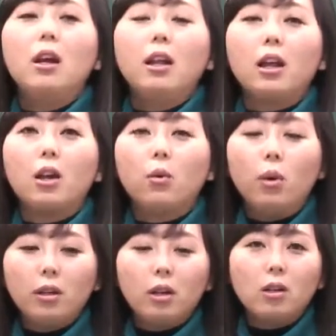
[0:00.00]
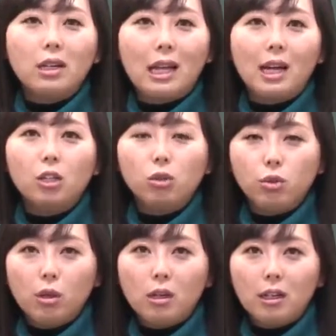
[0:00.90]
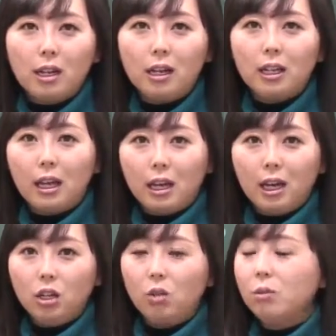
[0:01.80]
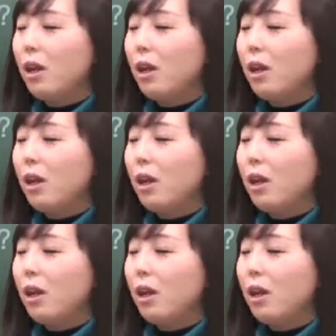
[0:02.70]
like 1 o'clock, 2 o'clock, that kind of